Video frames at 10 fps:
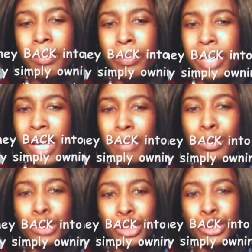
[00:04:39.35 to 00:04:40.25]
be
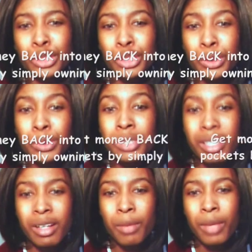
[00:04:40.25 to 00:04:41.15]
able to use
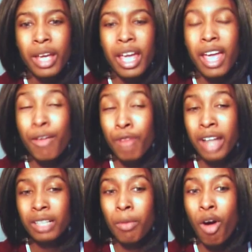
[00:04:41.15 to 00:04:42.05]
them and
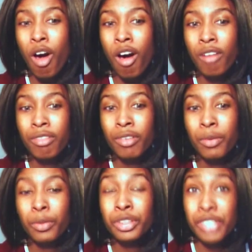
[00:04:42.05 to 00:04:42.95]
write them off
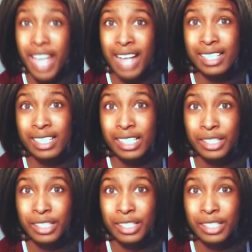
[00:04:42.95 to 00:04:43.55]
with your taxes?